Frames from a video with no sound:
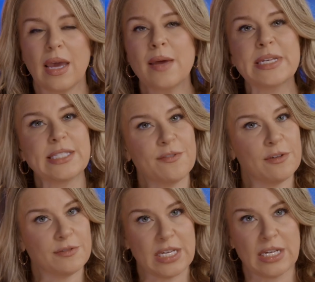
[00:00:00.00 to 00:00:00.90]
ABC
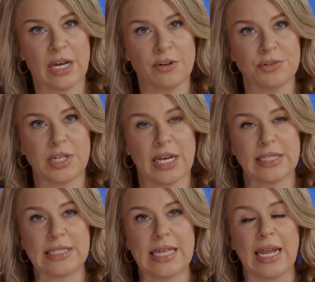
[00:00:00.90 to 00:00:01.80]
15
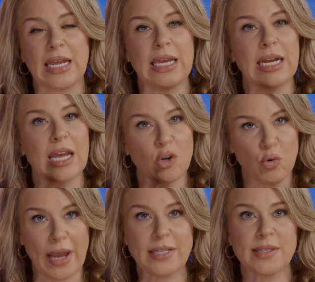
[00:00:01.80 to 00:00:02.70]
understands that in a
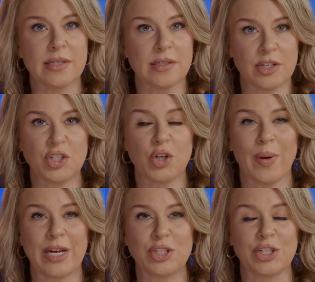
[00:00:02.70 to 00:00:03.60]
crisis
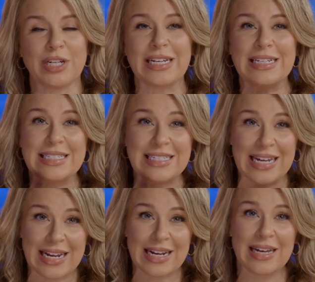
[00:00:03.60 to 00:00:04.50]
situation,
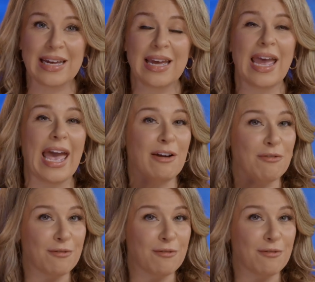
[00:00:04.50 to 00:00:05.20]
data and